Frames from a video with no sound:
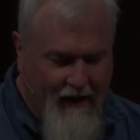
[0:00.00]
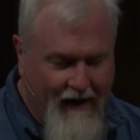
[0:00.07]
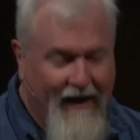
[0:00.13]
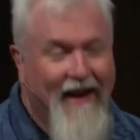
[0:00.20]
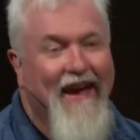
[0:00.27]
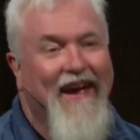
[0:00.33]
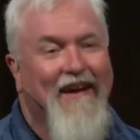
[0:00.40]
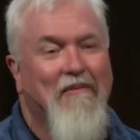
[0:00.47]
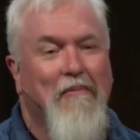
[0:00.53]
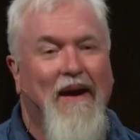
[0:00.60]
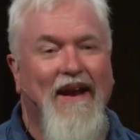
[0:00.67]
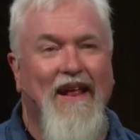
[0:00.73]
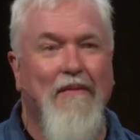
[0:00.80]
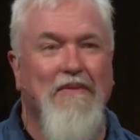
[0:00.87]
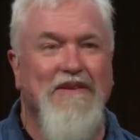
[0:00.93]
Hey,
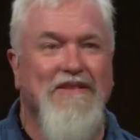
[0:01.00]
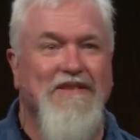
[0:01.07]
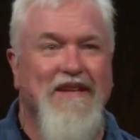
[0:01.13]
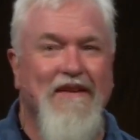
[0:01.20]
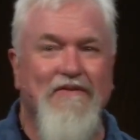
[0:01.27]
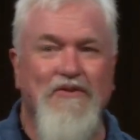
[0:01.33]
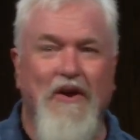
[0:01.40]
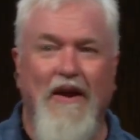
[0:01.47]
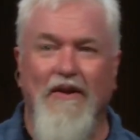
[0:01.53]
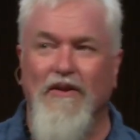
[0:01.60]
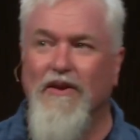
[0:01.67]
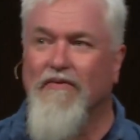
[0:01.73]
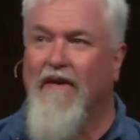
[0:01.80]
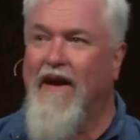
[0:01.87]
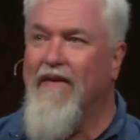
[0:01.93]
my name is Steve
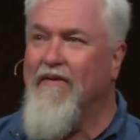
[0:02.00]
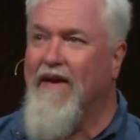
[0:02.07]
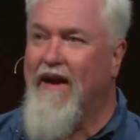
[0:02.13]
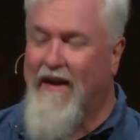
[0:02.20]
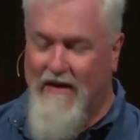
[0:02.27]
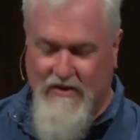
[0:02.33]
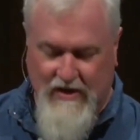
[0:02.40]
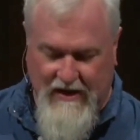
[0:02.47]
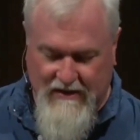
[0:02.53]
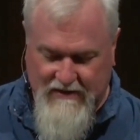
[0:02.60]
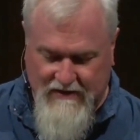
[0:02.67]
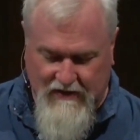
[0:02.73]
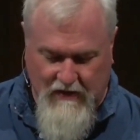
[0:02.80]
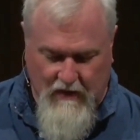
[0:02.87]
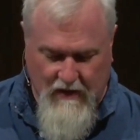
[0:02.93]
Treichler. If I haven't had a
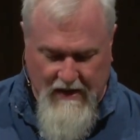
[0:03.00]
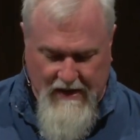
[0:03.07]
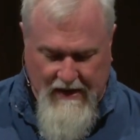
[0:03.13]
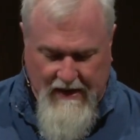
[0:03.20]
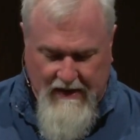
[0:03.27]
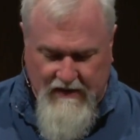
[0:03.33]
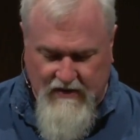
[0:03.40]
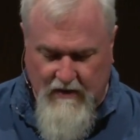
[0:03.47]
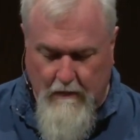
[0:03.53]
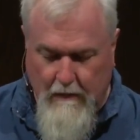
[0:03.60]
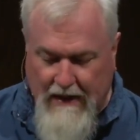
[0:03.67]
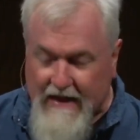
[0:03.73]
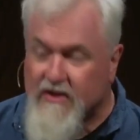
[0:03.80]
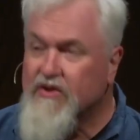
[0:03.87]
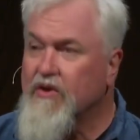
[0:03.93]
chance to
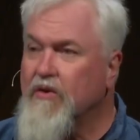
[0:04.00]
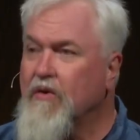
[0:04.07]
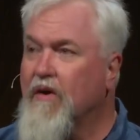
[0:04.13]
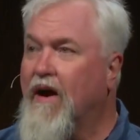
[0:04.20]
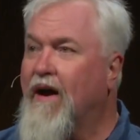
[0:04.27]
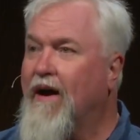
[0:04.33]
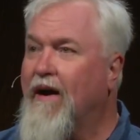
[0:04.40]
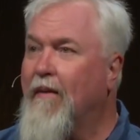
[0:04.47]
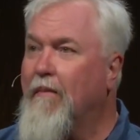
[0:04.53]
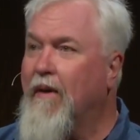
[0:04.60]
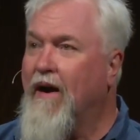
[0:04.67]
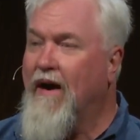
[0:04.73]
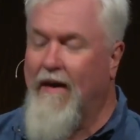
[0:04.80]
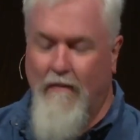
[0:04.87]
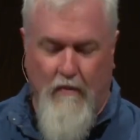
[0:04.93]
meet you,
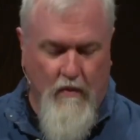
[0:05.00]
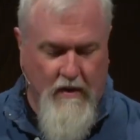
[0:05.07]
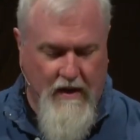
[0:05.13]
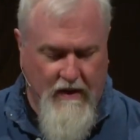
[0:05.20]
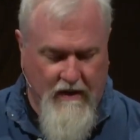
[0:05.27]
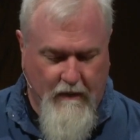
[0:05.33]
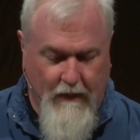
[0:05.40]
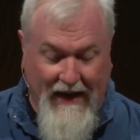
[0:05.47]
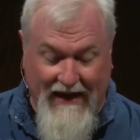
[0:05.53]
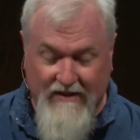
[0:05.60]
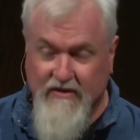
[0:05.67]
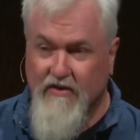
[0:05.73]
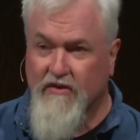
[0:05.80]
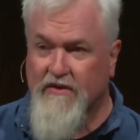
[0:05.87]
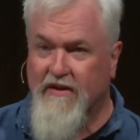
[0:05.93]
I'm one of the
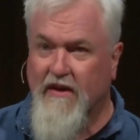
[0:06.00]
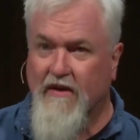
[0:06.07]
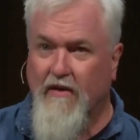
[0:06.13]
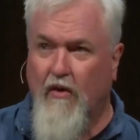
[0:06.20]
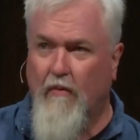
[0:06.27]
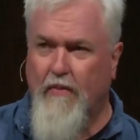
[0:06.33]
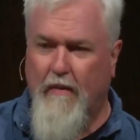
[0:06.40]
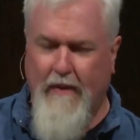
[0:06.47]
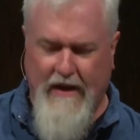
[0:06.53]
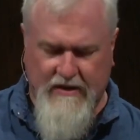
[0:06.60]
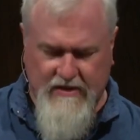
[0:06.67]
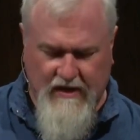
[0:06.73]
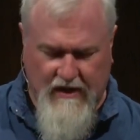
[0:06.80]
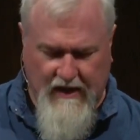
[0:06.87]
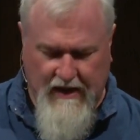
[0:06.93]
pastors here at Hope. I'm
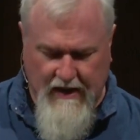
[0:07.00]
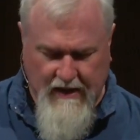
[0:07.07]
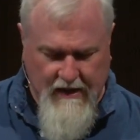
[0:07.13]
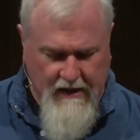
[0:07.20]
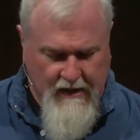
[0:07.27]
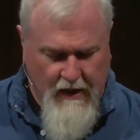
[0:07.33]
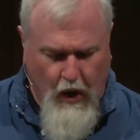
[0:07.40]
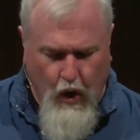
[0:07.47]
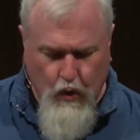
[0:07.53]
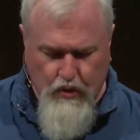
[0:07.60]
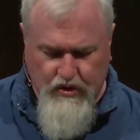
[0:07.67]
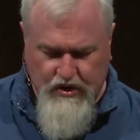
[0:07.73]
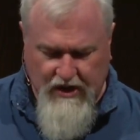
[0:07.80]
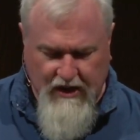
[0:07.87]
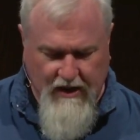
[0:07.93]
actually the
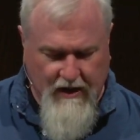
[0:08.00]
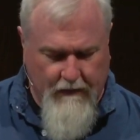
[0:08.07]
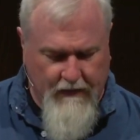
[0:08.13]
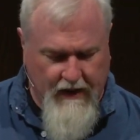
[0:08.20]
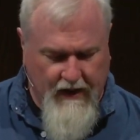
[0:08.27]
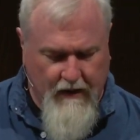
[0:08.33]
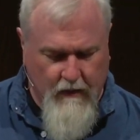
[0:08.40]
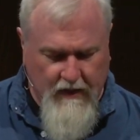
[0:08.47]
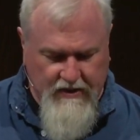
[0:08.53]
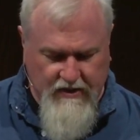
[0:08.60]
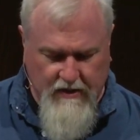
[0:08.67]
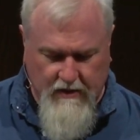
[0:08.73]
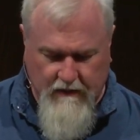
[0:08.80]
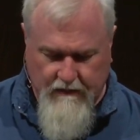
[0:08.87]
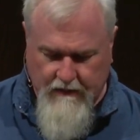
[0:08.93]
OG. I'm the
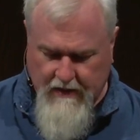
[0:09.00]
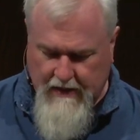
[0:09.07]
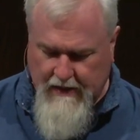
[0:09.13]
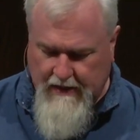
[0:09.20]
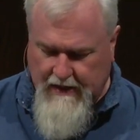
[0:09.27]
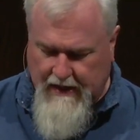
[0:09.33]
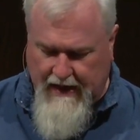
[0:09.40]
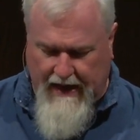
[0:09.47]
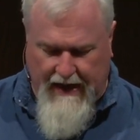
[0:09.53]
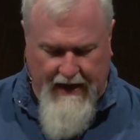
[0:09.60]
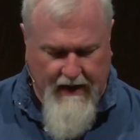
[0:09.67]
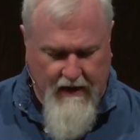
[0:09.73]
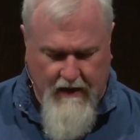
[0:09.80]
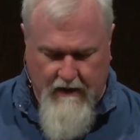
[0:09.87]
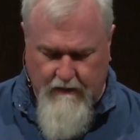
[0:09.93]
original
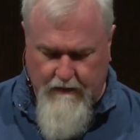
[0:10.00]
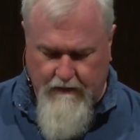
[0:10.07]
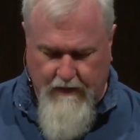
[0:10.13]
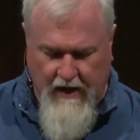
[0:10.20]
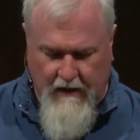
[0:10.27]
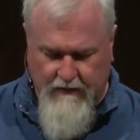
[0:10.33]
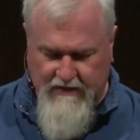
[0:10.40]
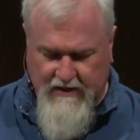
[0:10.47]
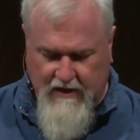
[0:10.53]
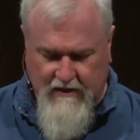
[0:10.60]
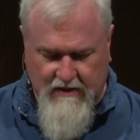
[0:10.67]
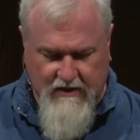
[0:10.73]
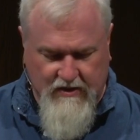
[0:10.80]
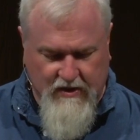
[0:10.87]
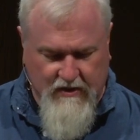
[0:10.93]
guy. I helped
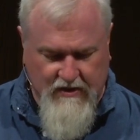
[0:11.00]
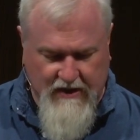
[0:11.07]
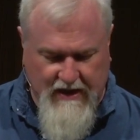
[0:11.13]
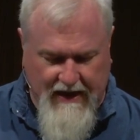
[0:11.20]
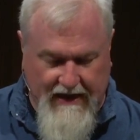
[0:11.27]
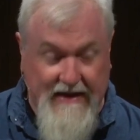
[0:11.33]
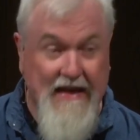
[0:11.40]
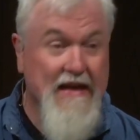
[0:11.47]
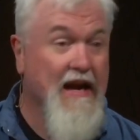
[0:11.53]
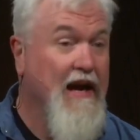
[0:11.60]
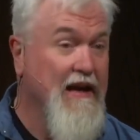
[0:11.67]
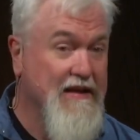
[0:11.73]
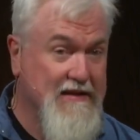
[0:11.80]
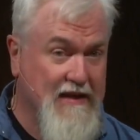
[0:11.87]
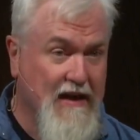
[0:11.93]
start the church in
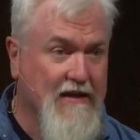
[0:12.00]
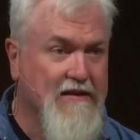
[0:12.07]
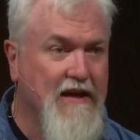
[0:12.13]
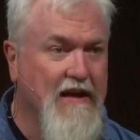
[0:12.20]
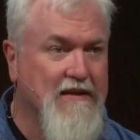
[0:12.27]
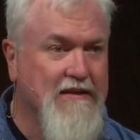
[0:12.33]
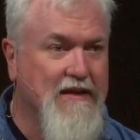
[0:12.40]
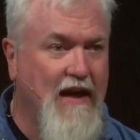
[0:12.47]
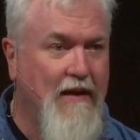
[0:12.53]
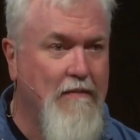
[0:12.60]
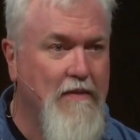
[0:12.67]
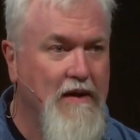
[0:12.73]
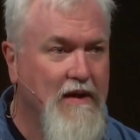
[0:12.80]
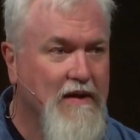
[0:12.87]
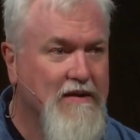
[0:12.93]
1996. That
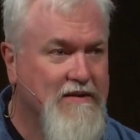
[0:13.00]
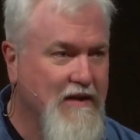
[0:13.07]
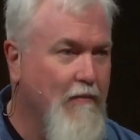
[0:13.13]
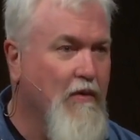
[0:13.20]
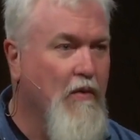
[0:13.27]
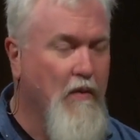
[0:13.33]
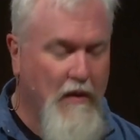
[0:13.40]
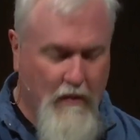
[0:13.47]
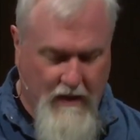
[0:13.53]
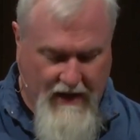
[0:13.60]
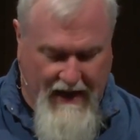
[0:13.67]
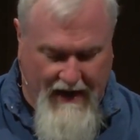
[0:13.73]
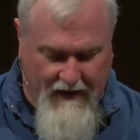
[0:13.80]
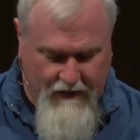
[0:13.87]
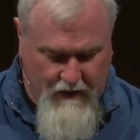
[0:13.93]
same summer, we were
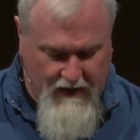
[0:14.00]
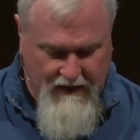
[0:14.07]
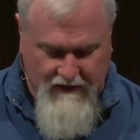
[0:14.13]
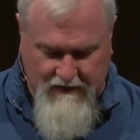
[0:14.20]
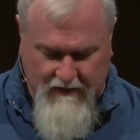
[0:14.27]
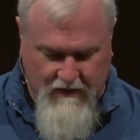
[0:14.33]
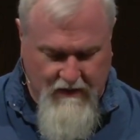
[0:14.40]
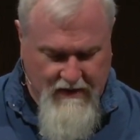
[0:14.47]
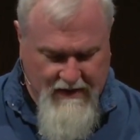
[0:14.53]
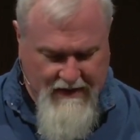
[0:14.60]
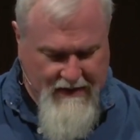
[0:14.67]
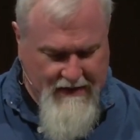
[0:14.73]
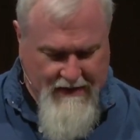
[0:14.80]
gathering to,